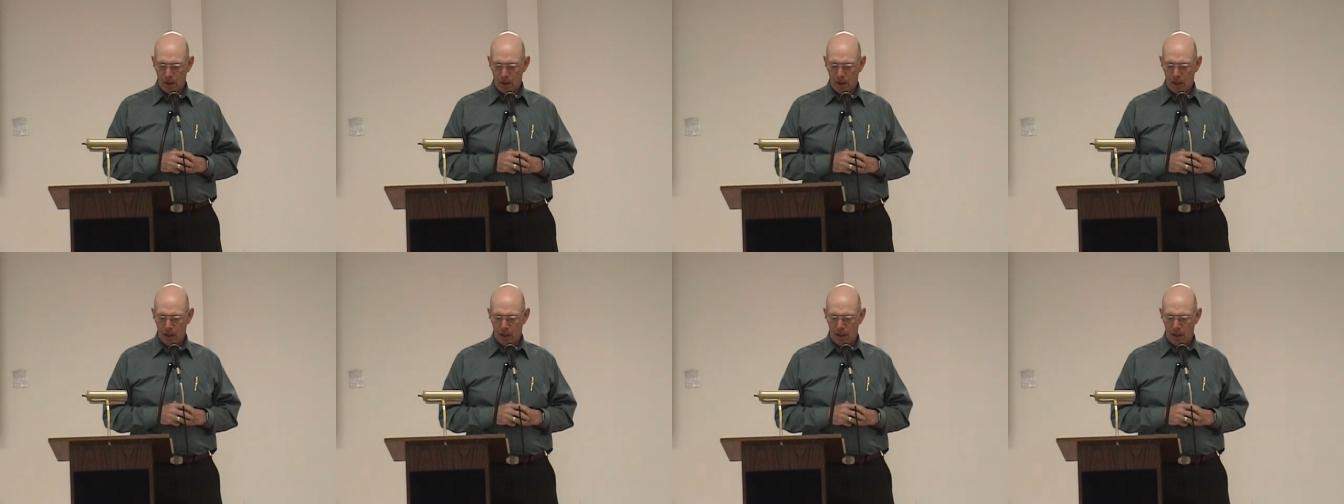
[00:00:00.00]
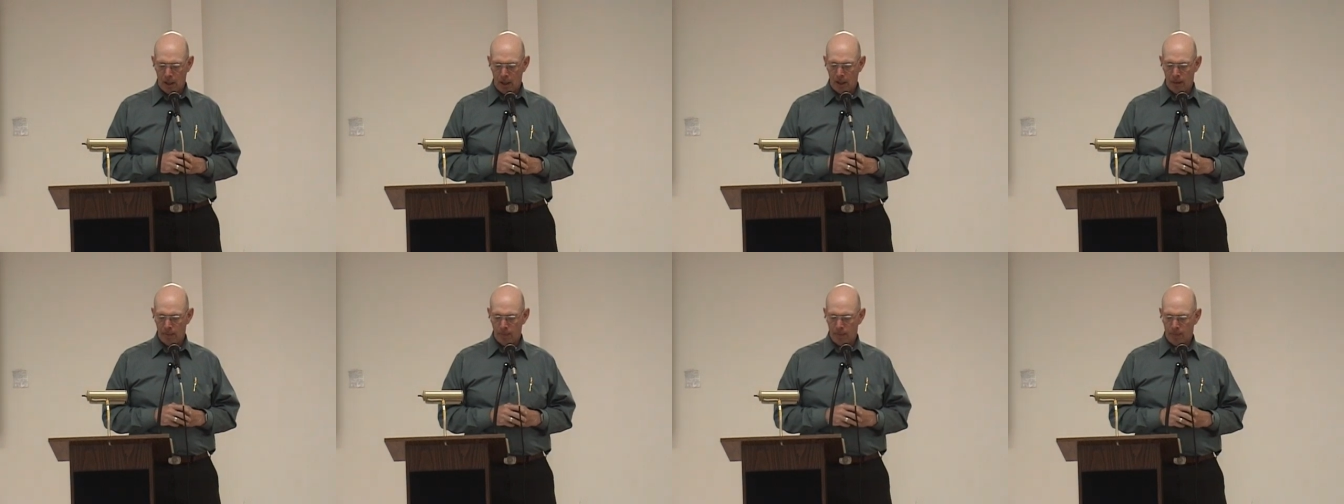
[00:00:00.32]

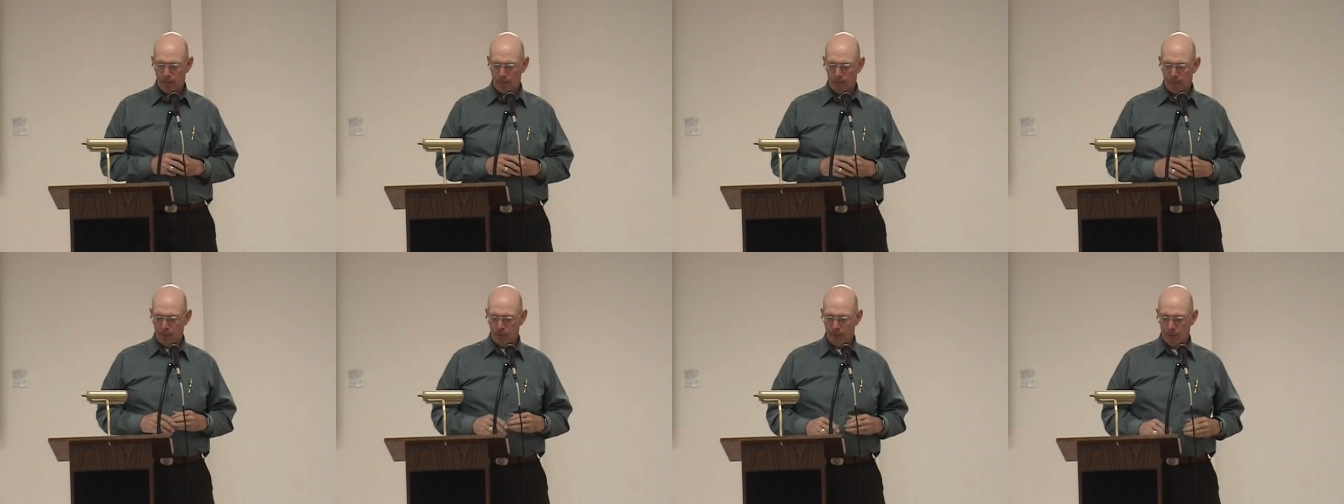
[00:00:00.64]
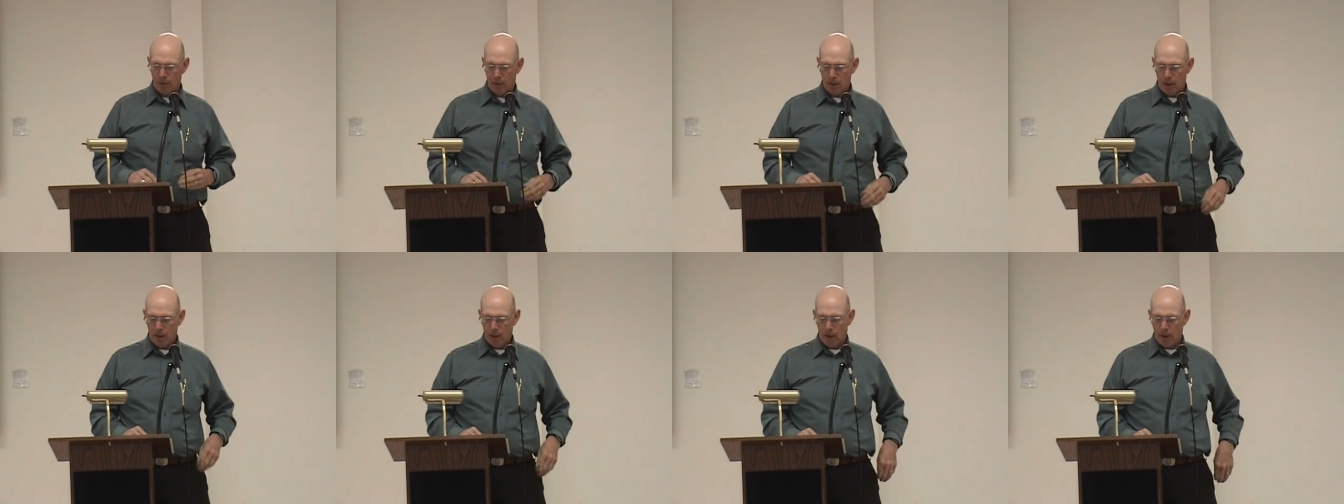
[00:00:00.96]
On
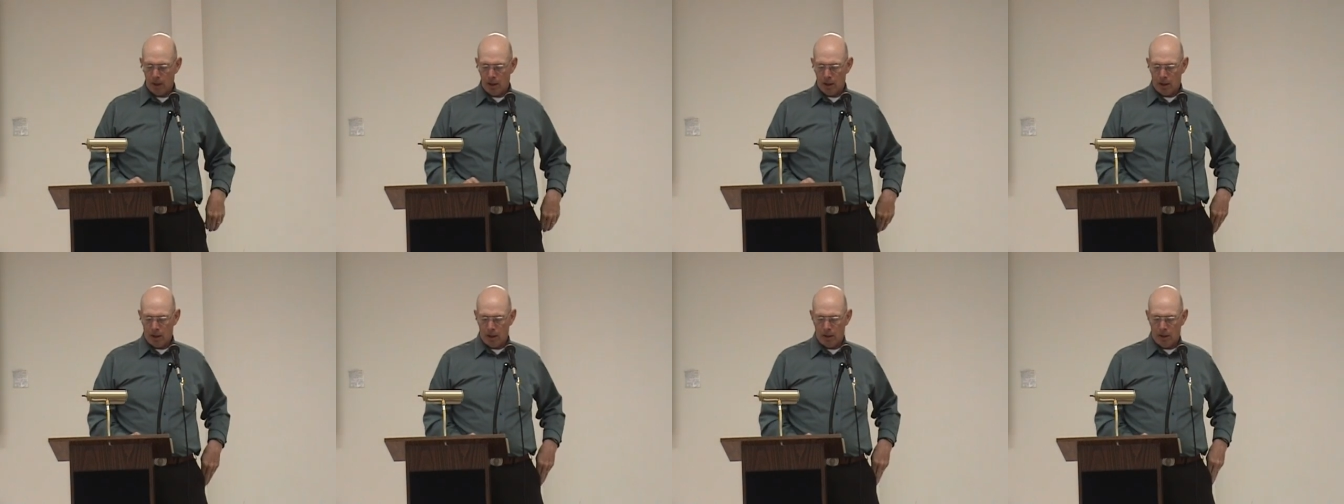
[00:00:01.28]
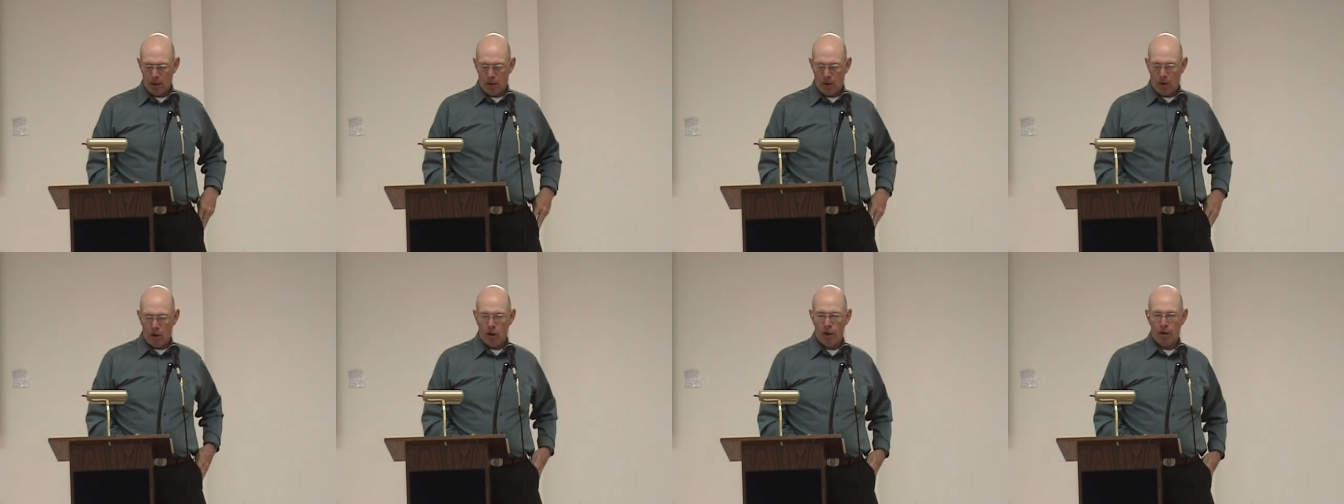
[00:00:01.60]

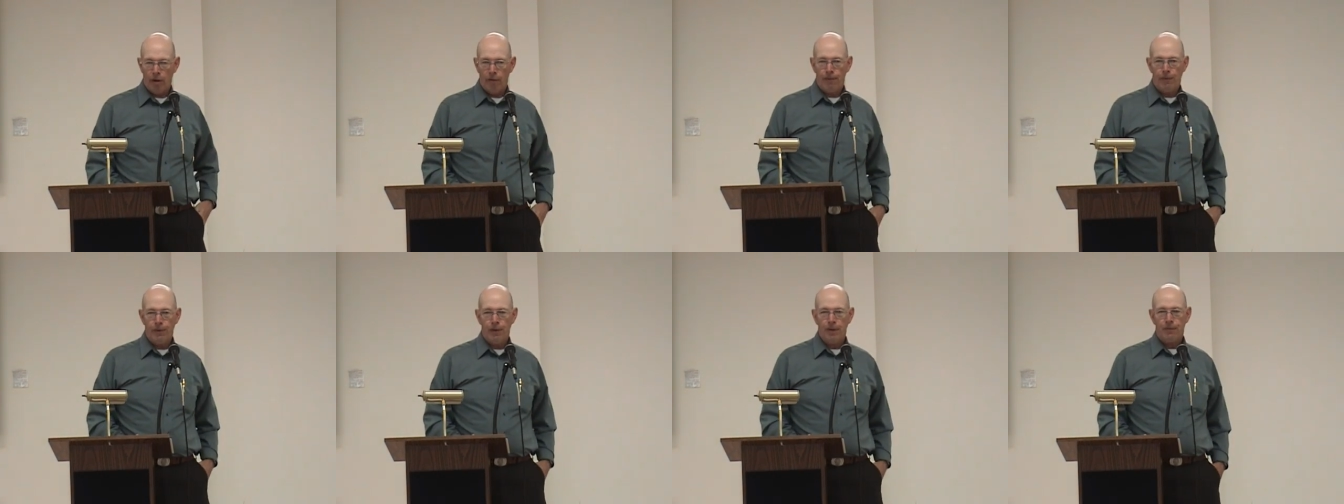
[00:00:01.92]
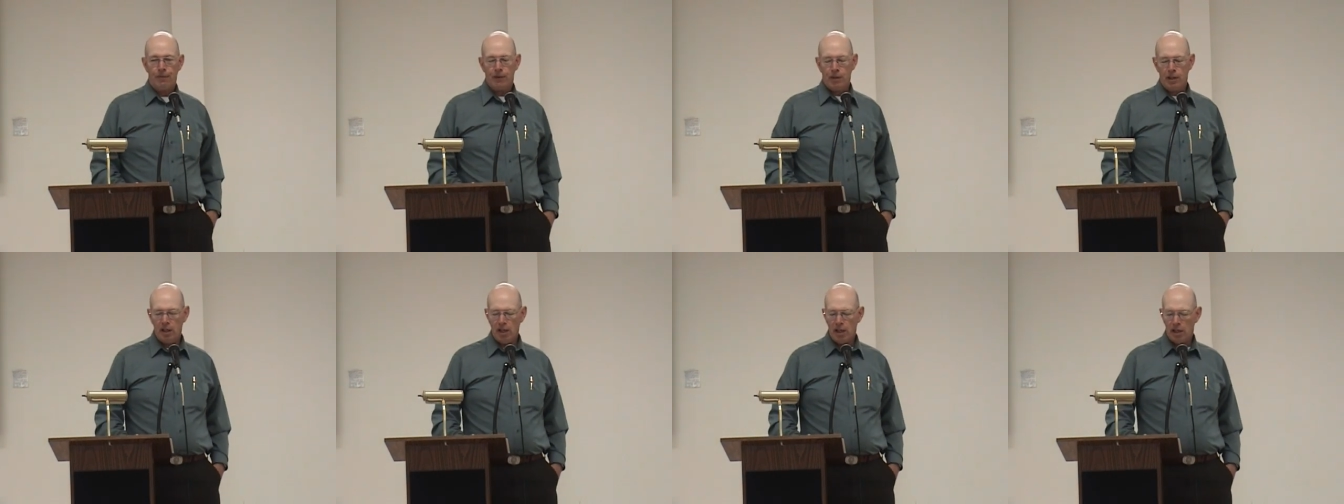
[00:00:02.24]
the
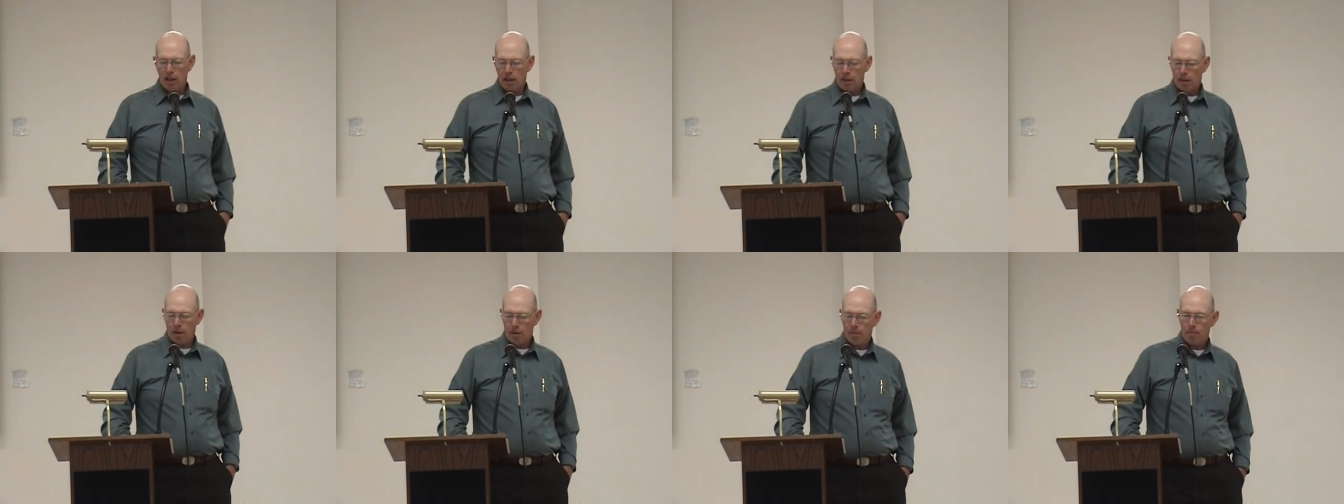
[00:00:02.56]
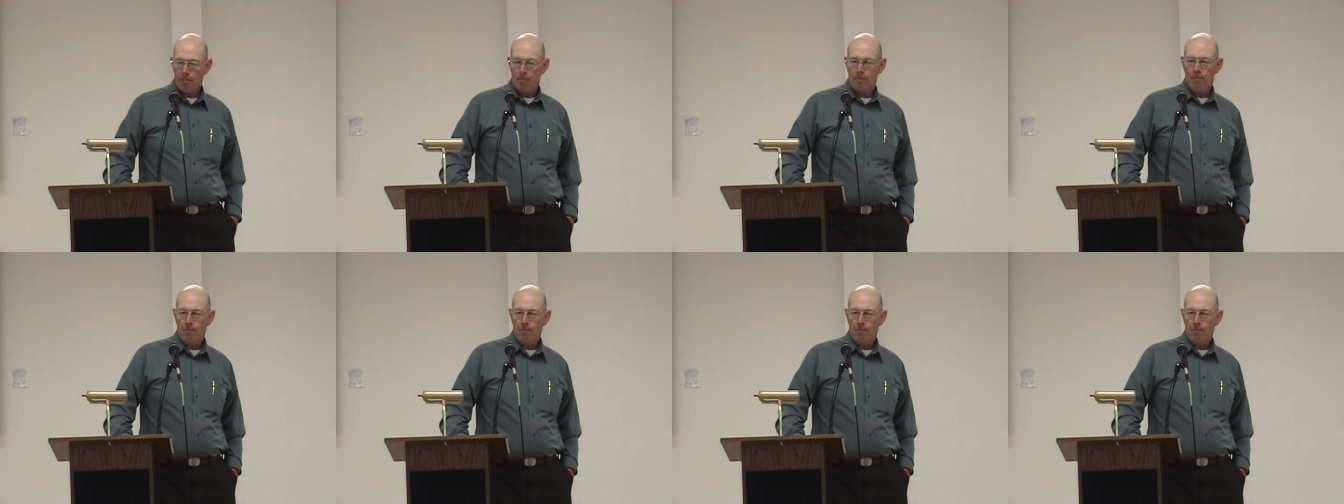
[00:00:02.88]
15th,